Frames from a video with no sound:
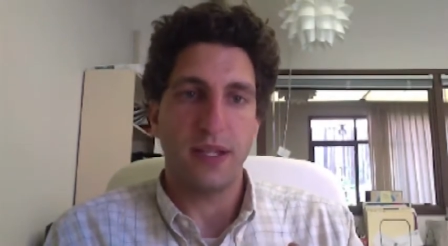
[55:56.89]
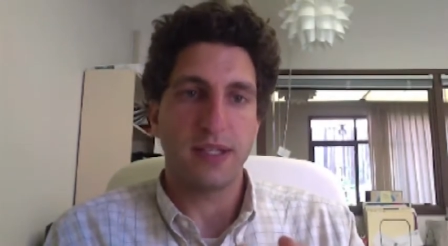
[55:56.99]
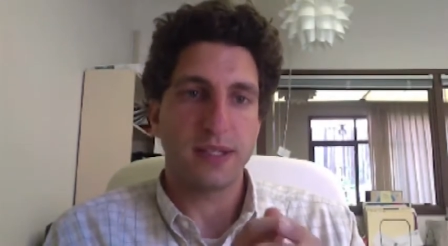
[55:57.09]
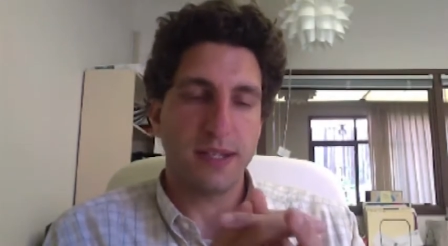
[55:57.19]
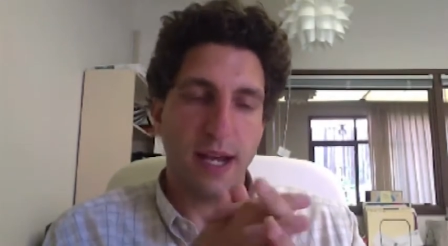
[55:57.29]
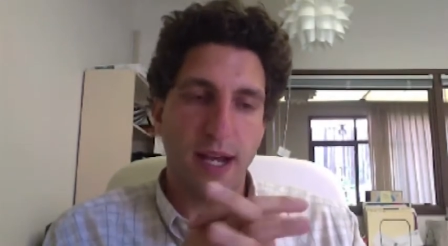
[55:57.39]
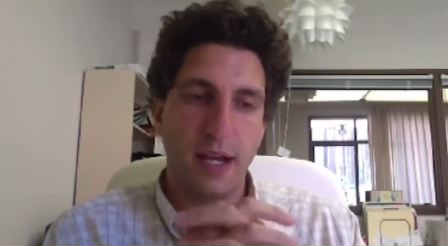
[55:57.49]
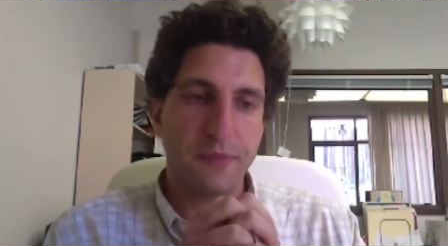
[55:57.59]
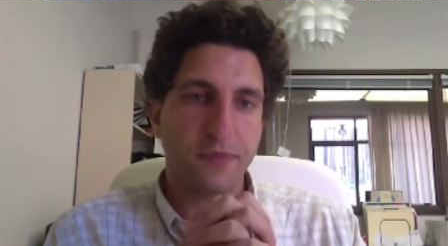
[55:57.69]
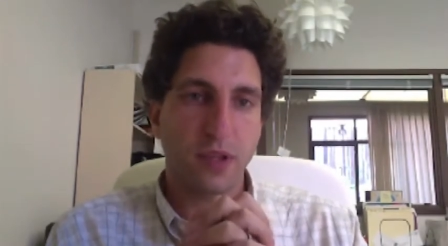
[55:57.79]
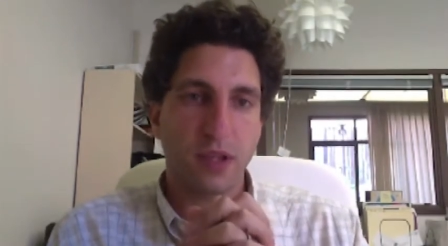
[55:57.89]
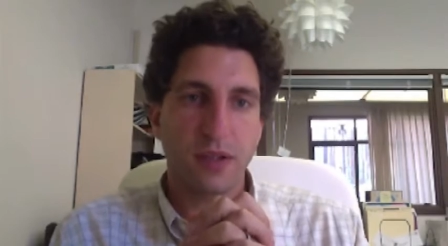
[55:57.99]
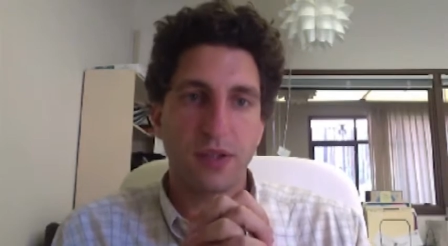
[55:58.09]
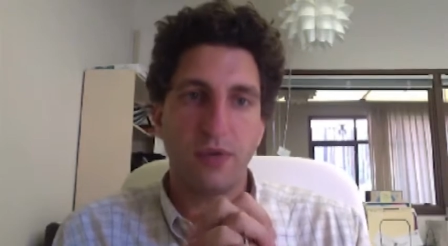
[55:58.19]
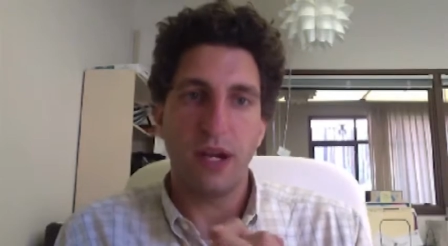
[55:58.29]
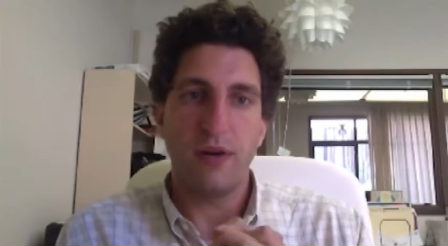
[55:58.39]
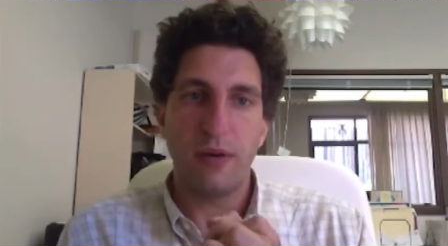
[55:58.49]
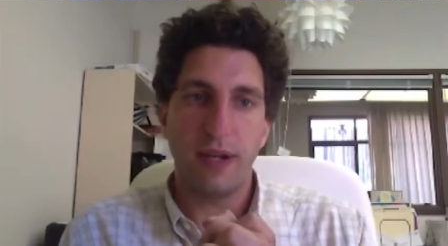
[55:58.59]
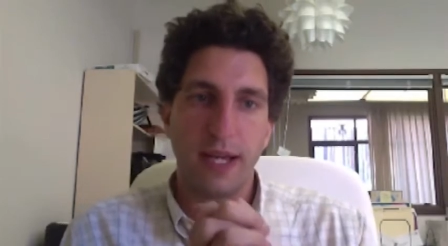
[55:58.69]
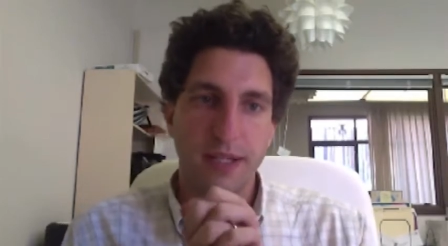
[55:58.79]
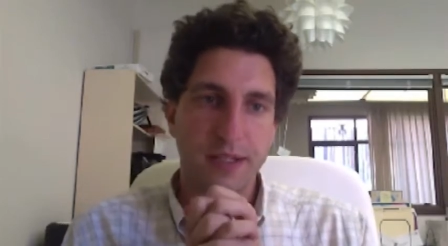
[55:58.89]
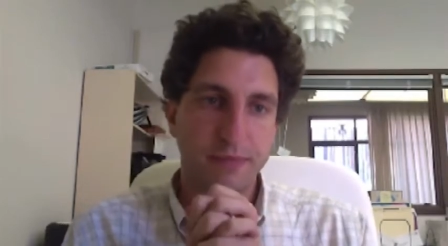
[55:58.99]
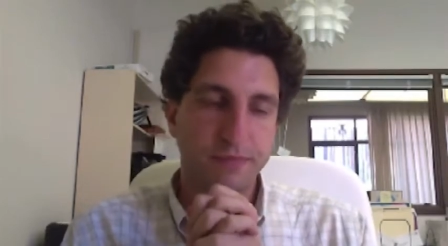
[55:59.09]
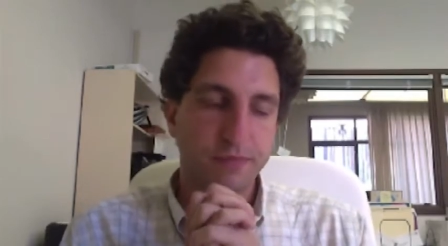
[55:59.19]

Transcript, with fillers: That's Serena Rodriguez